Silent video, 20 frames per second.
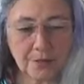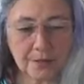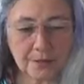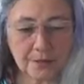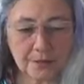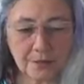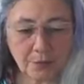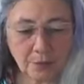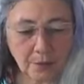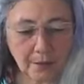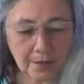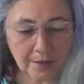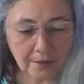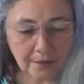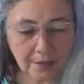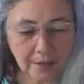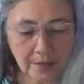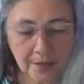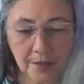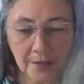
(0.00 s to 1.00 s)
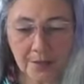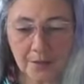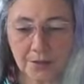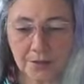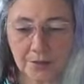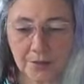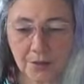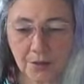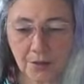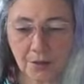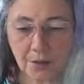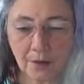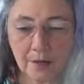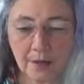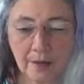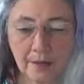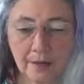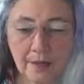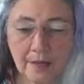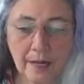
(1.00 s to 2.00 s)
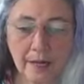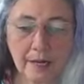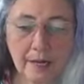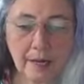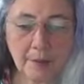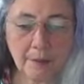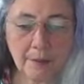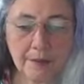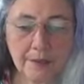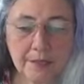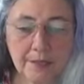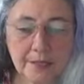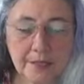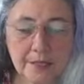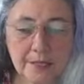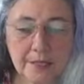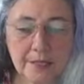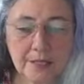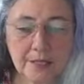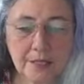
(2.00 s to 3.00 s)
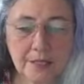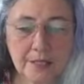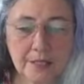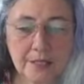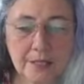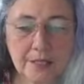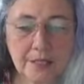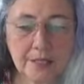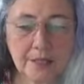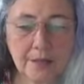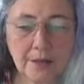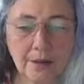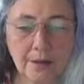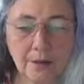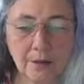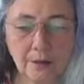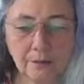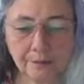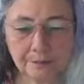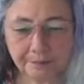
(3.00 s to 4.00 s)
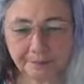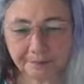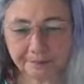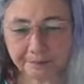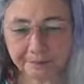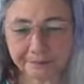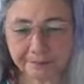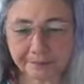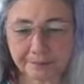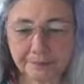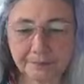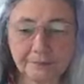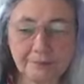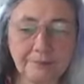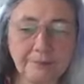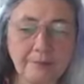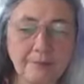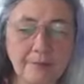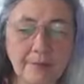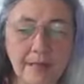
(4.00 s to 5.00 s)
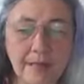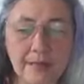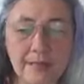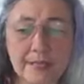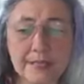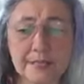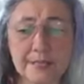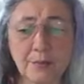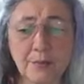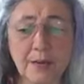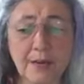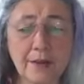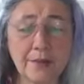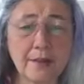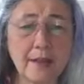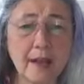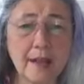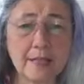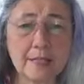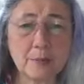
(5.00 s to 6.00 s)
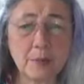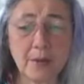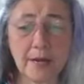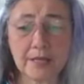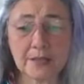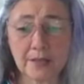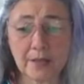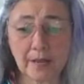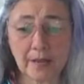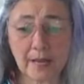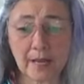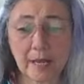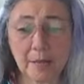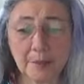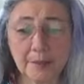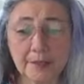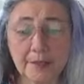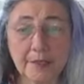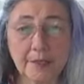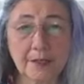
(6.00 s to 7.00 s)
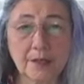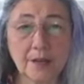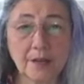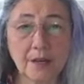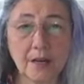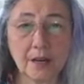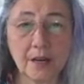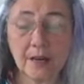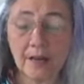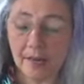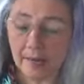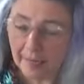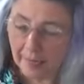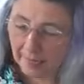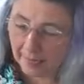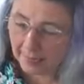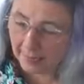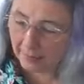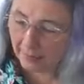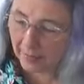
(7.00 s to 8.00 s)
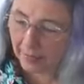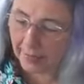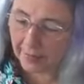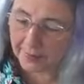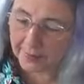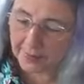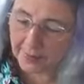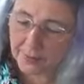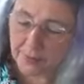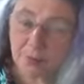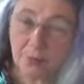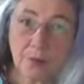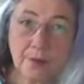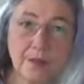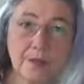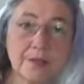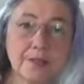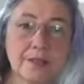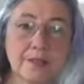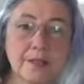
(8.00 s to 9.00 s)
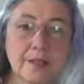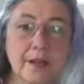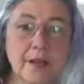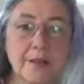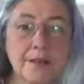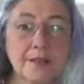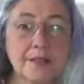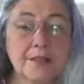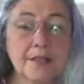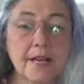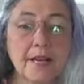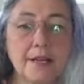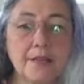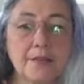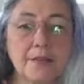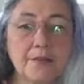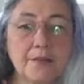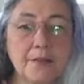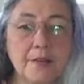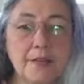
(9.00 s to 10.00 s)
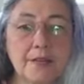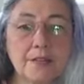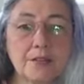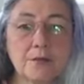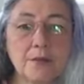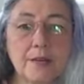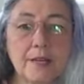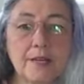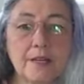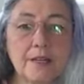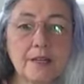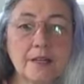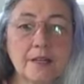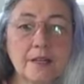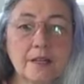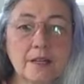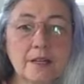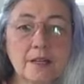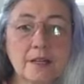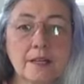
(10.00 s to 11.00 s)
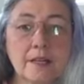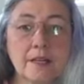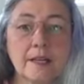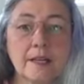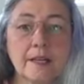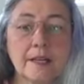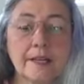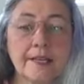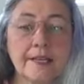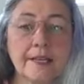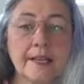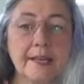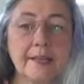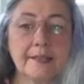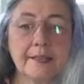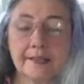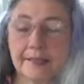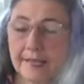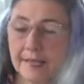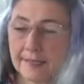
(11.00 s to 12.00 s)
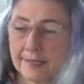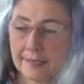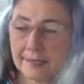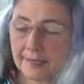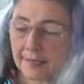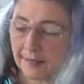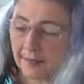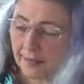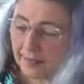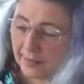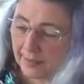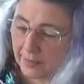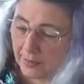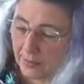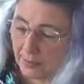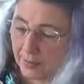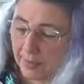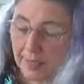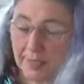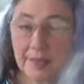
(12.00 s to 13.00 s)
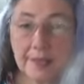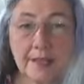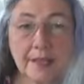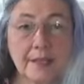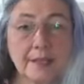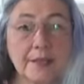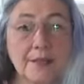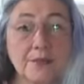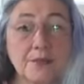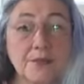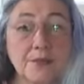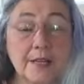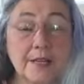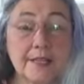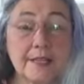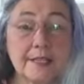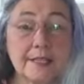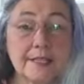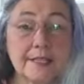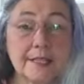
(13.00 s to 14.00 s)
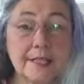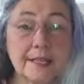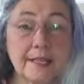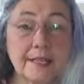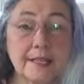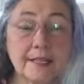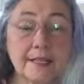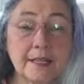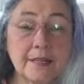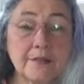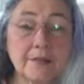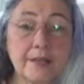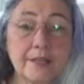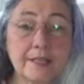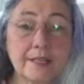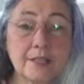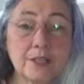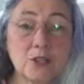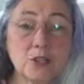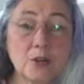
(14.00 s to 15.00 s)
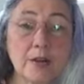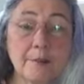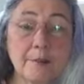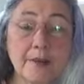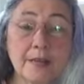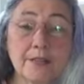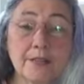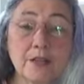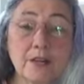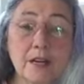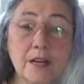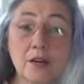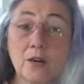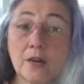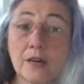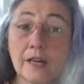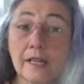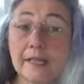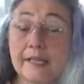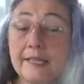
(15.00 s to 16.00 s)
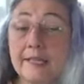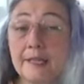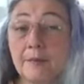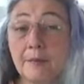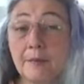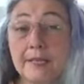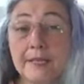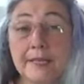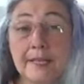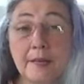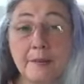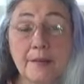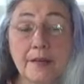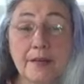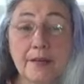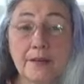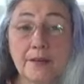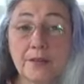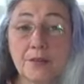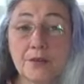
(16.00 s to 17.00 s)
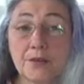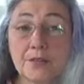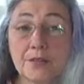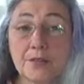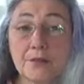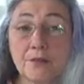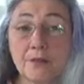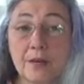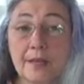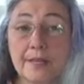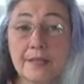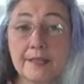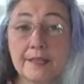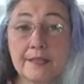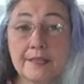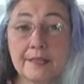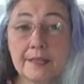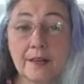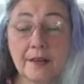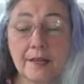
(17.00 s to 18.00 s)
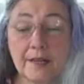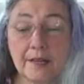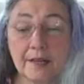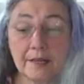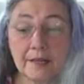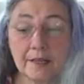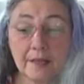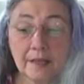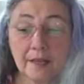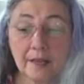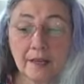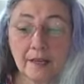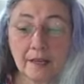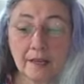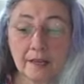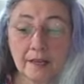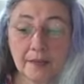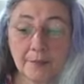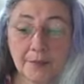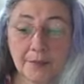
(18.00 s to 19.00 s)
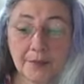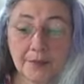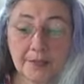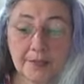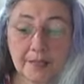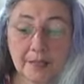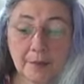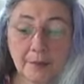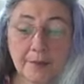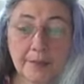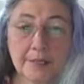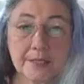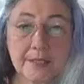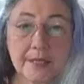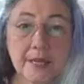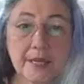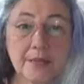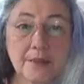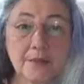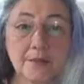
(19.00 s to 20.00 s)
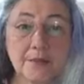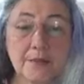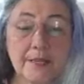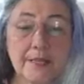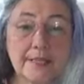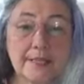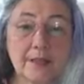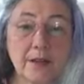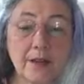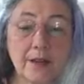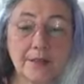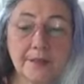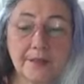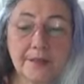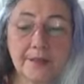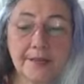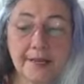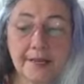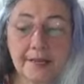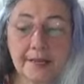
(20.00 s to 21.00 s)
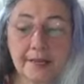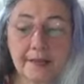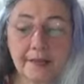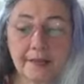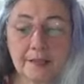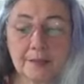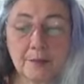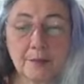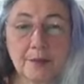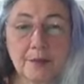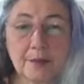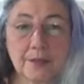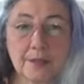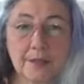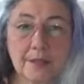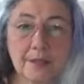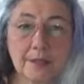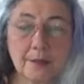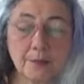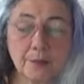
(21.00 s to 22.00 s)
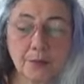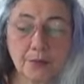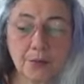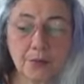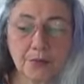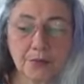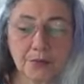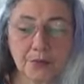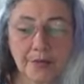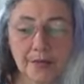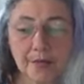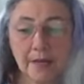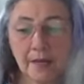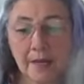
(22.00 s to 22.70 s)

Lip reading: just the weather. So a couple of the things you need to know is where the hot spots commonly occur. And I've had this once on the side of the face right here. Again, that's an area that's really thickly fuzzed, and if I didn't dry my dog or clean him when he came out of the ocean right in this area, you can get him on the side of the face, on the neck, especially in the poof,